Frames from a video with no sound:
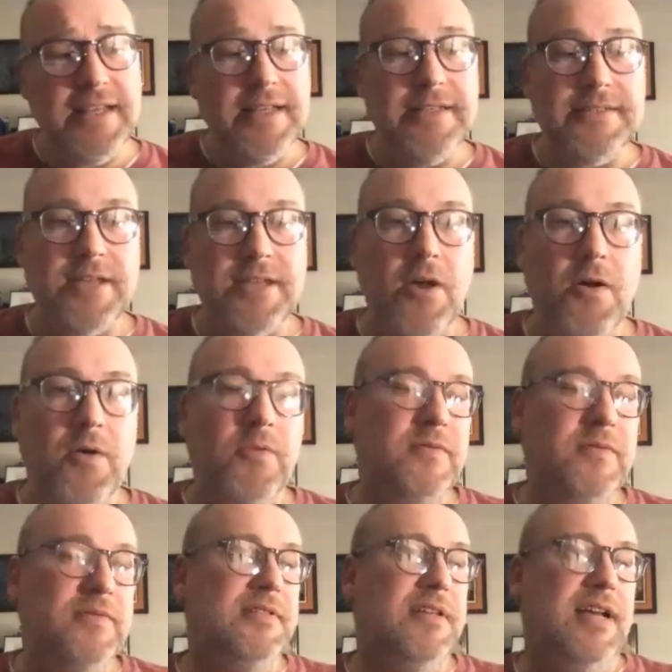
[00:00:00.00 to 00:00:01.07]
so
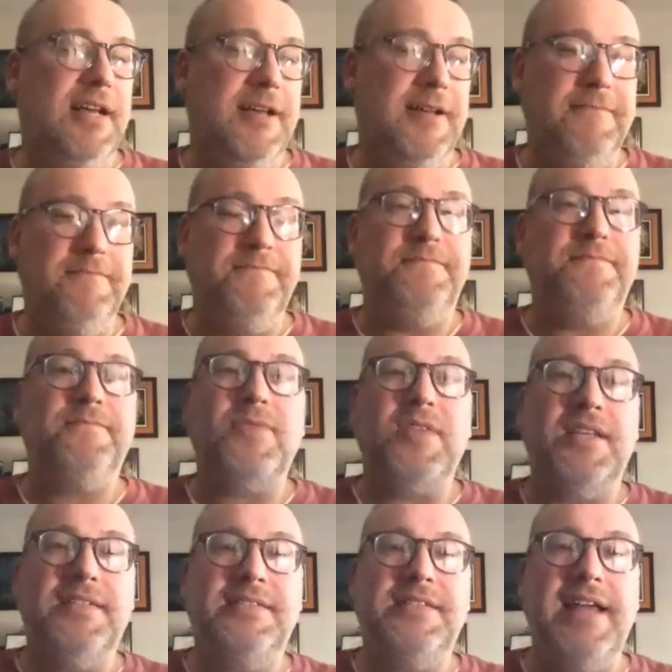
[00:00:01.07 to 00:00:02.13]
um,
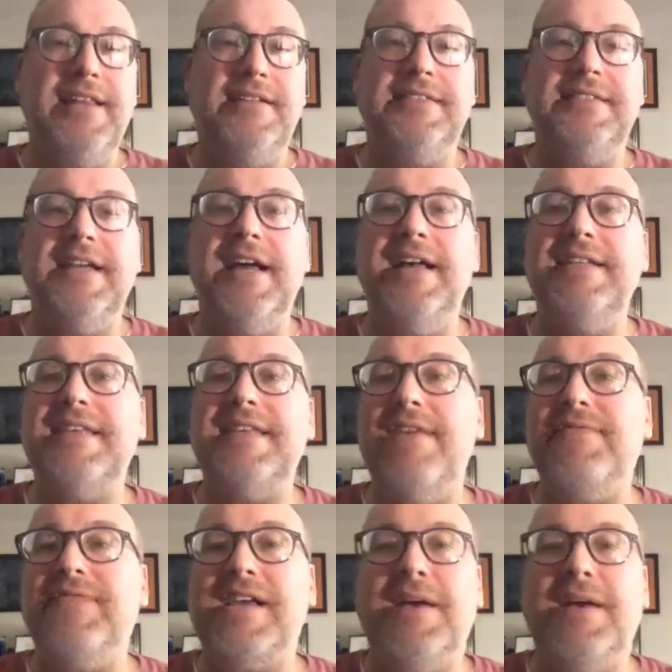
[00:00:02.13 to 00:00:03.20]
tyler does
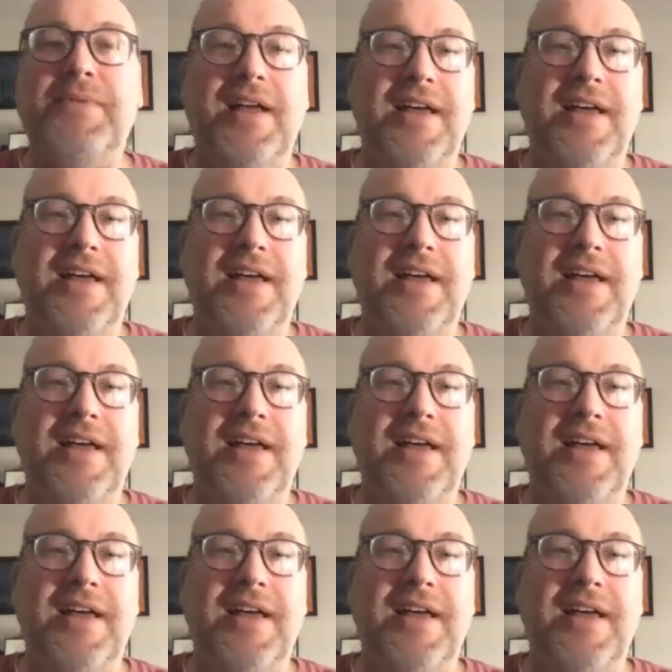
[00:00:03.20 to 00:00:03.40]
have a couple